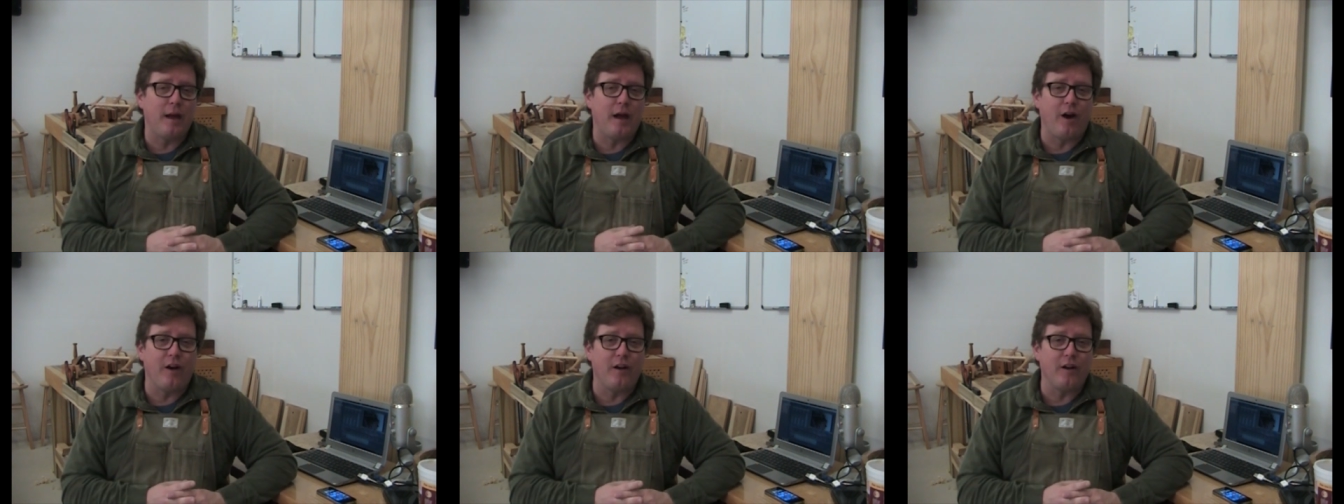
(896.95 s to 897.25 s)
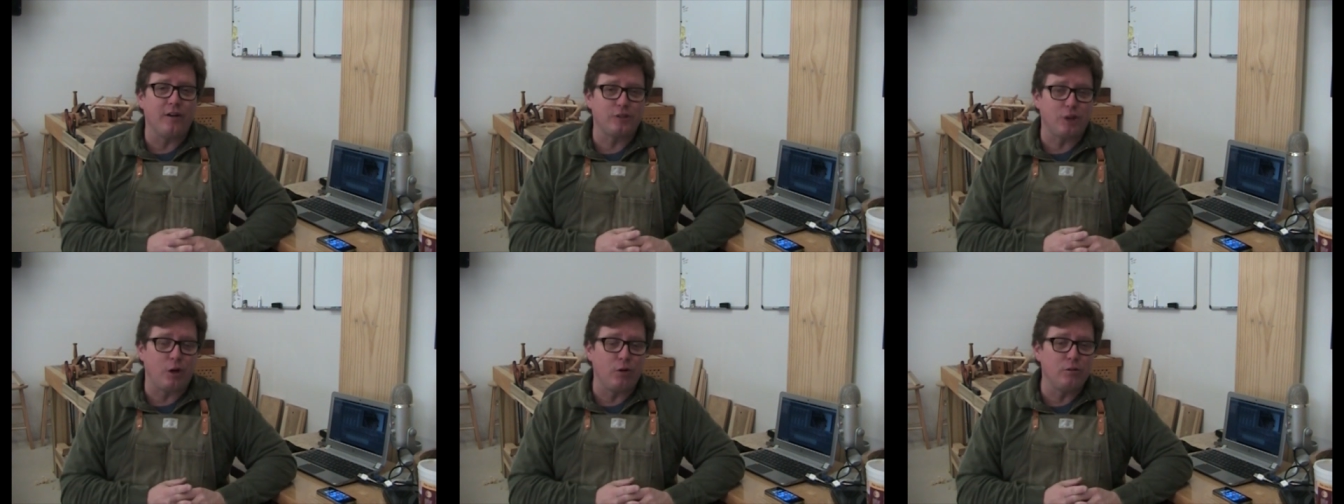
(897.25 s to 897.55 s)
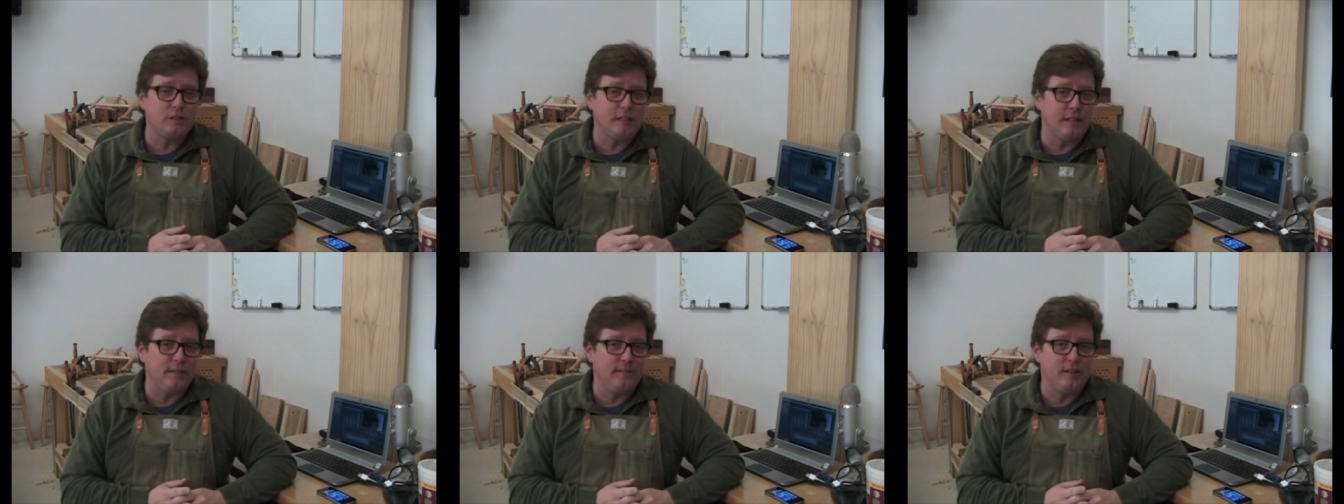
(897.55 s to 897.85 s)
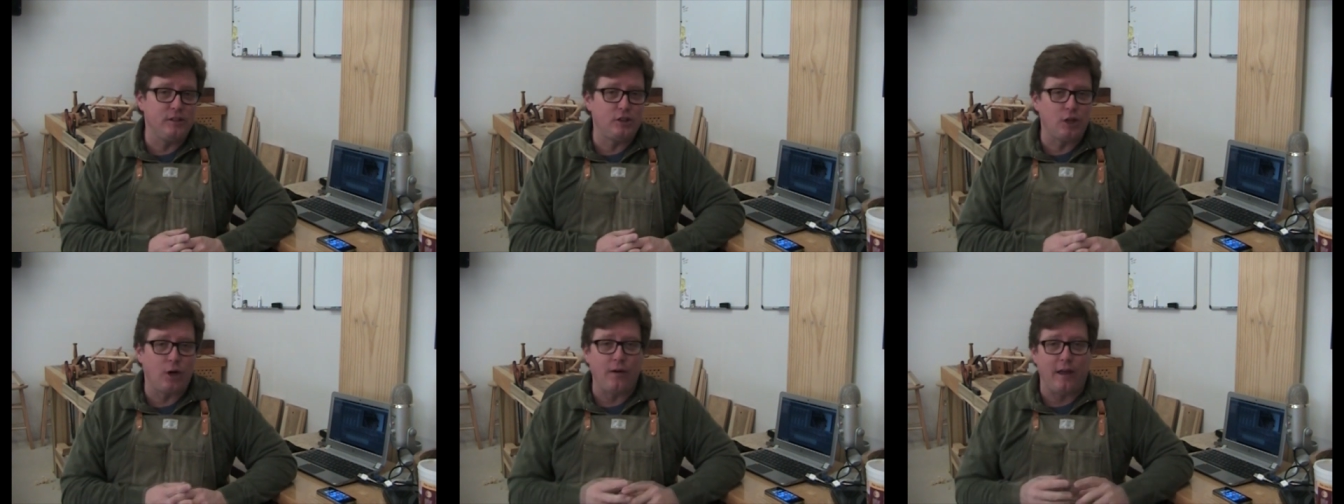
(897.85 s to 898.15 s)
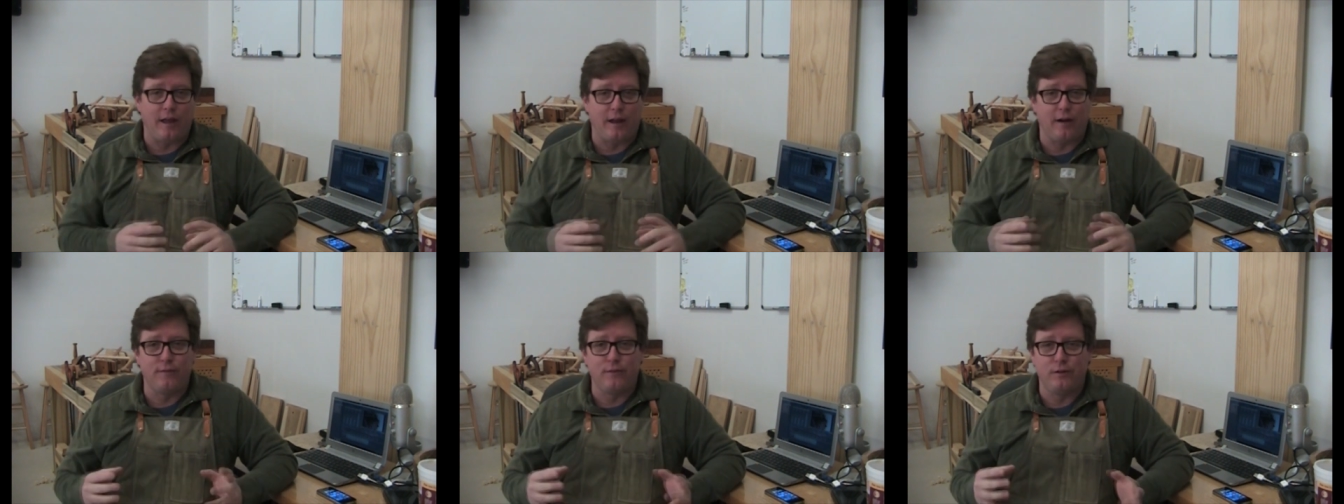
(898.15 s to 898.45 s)
on his own TV
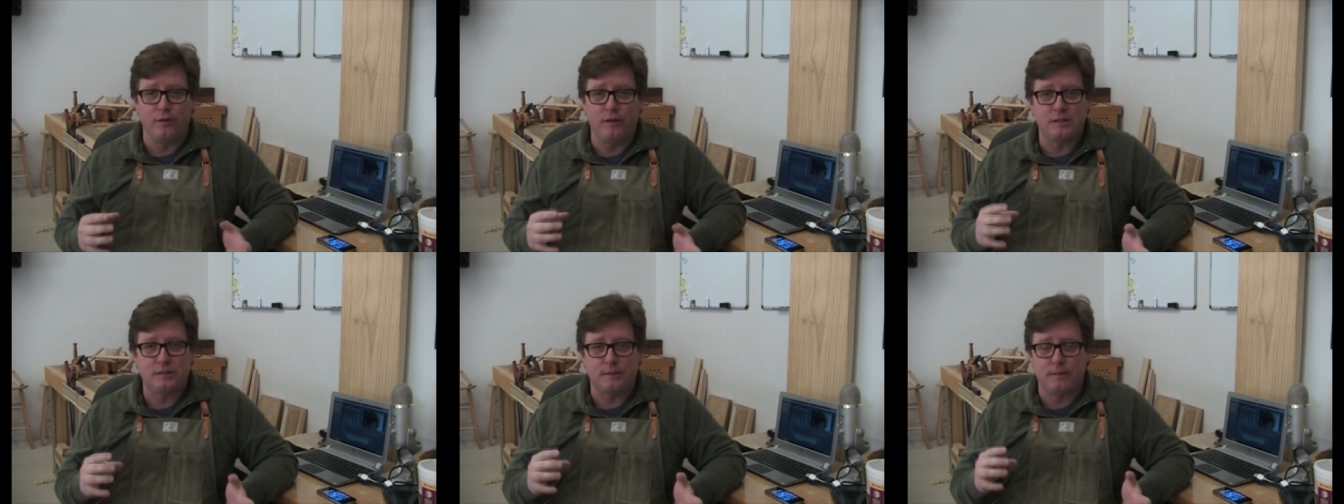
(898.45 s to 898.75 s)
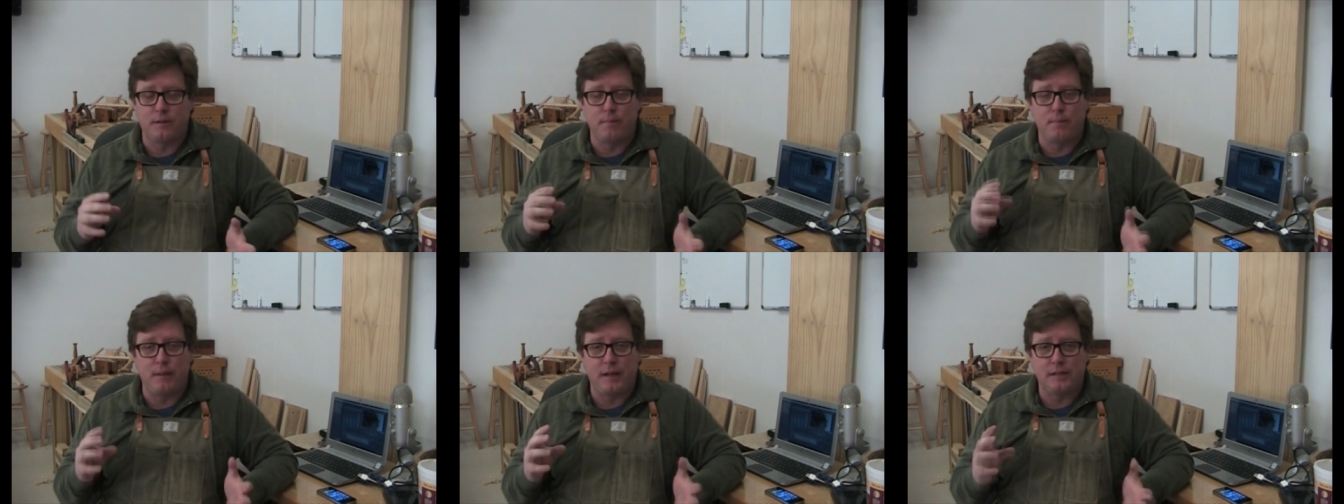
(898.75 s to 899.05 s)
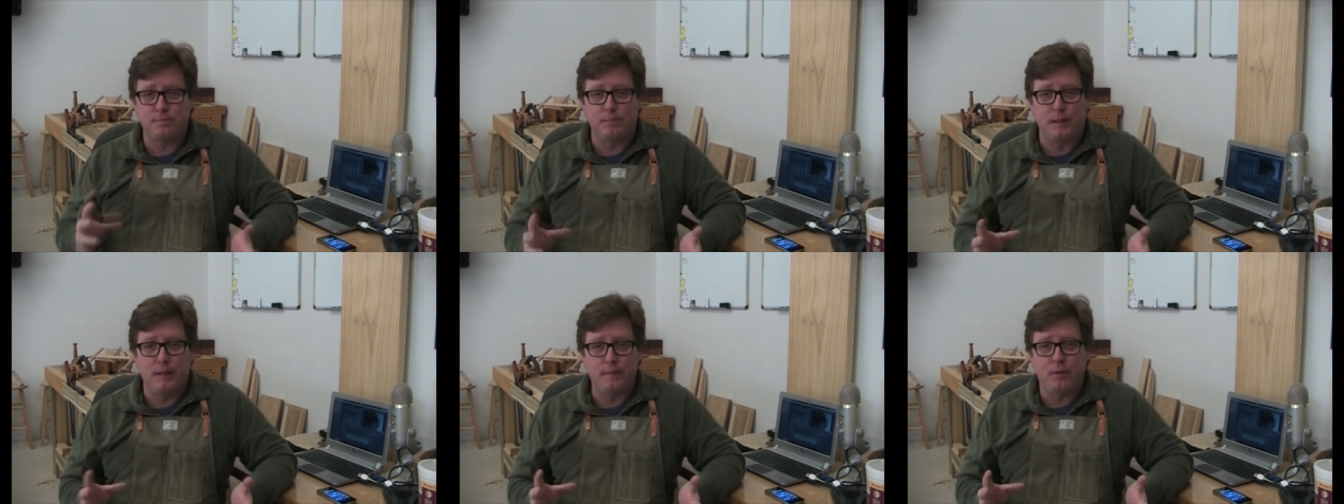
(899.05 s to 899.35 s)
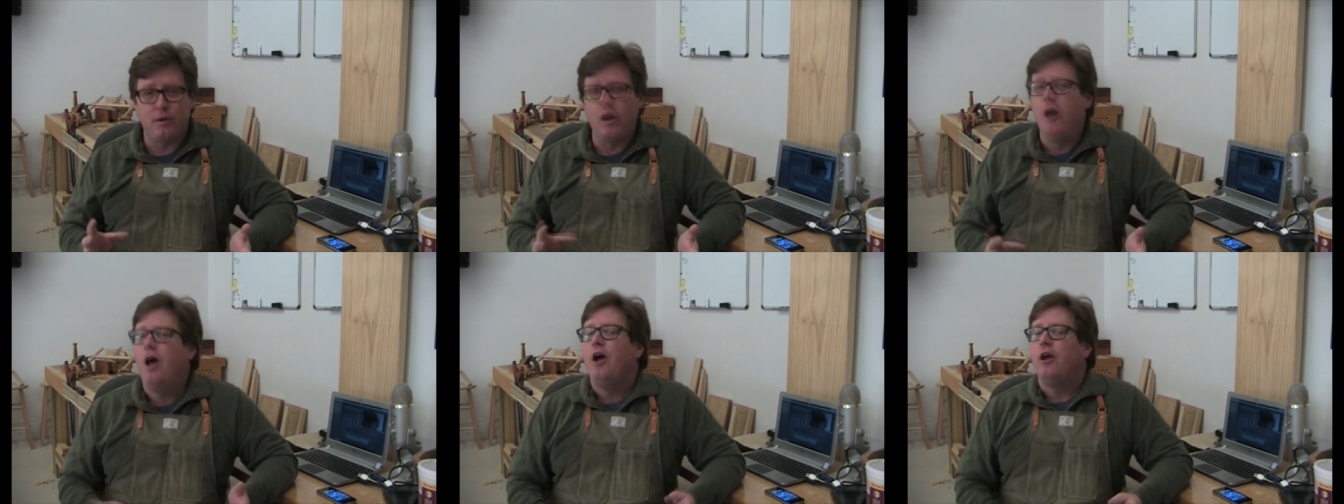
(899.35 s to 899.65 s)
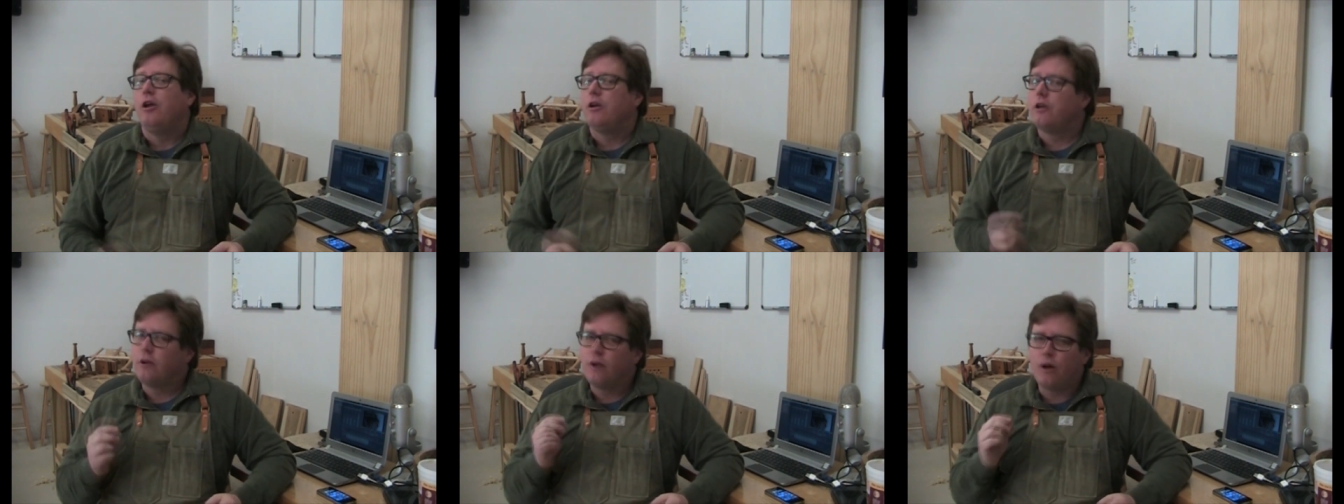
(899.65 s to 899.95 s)
show interviewing some of the best people.
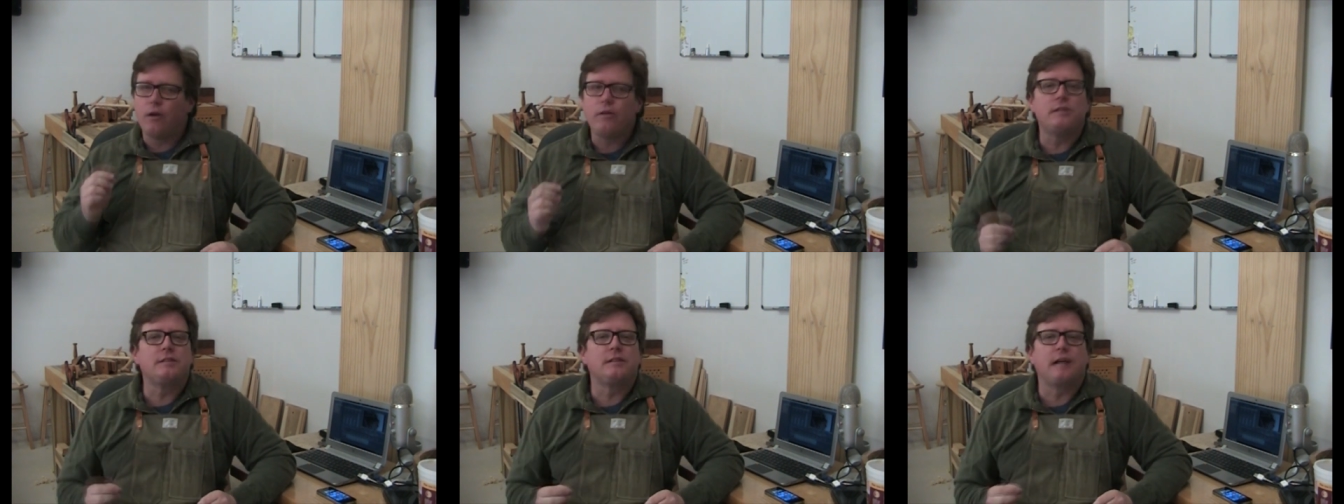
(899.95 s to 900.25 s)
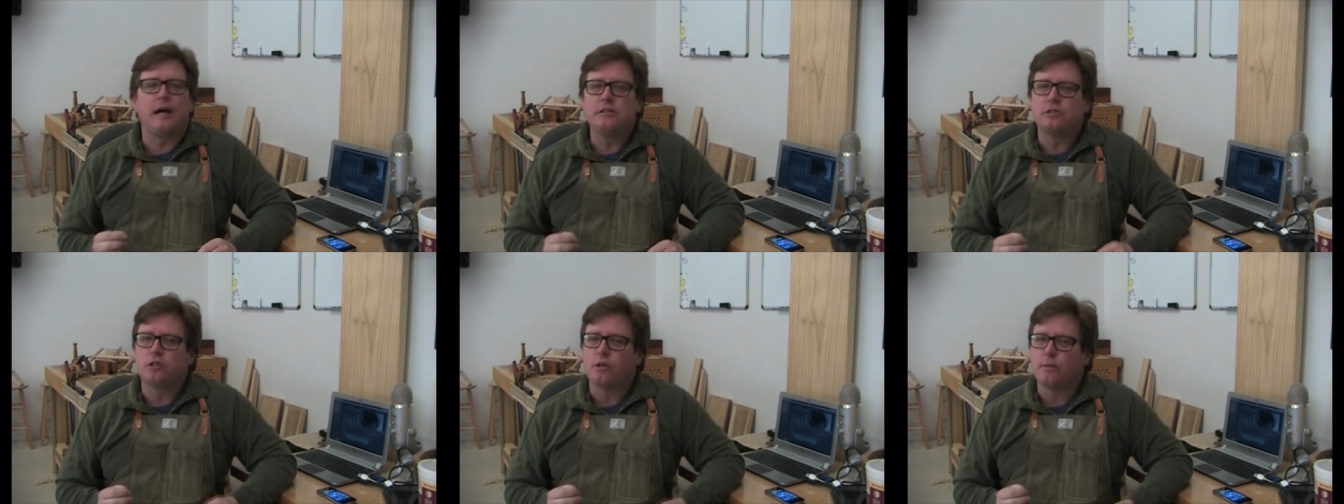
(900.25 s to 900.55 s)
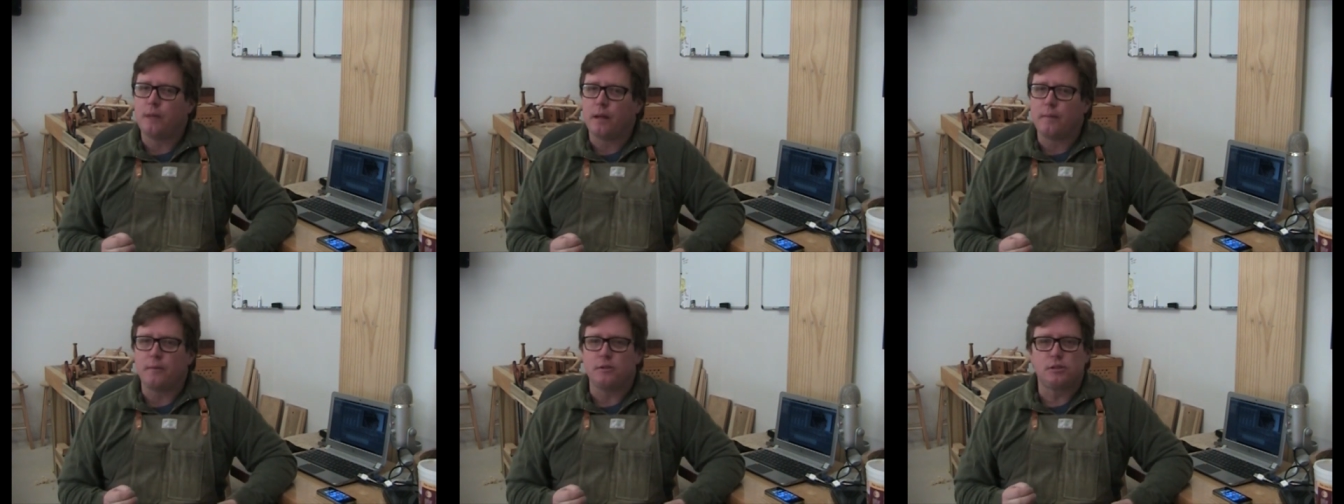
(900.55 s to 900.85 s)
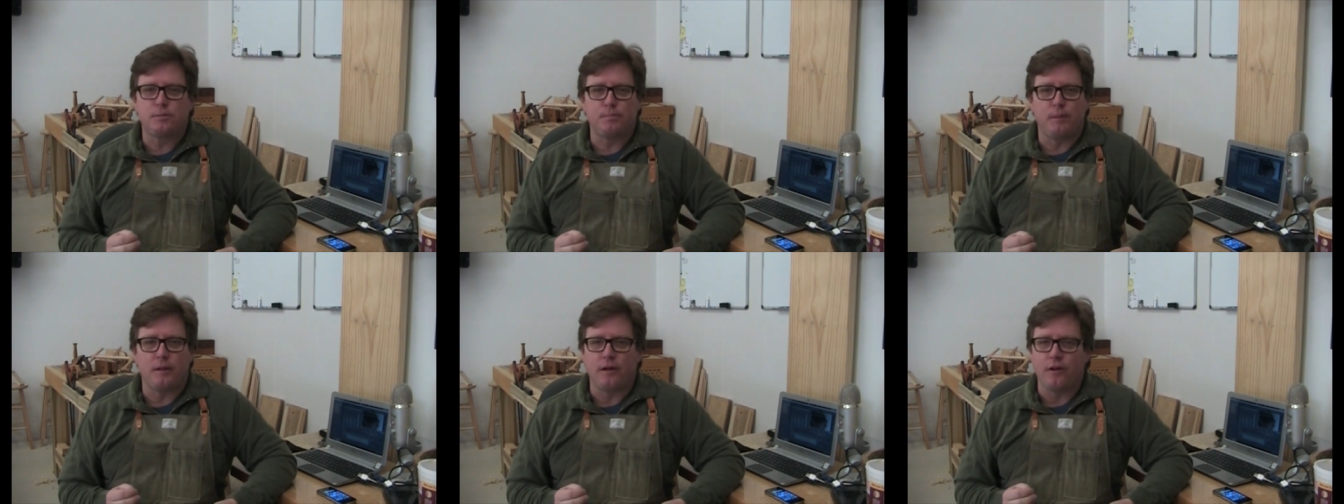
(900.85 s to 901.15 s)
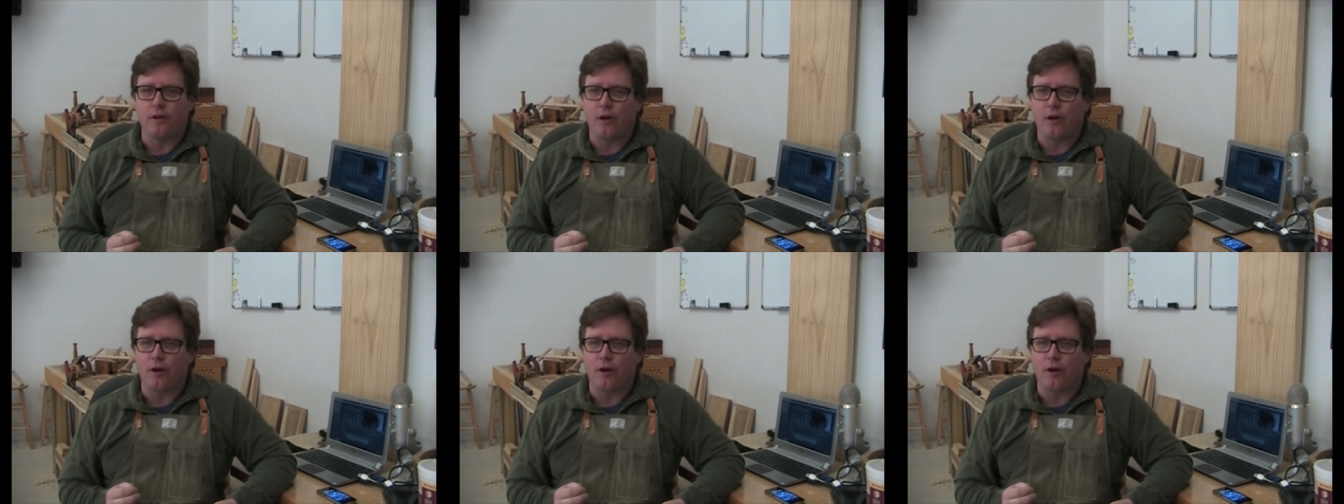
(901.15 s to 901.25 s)
You know this guy's going to be able to spin a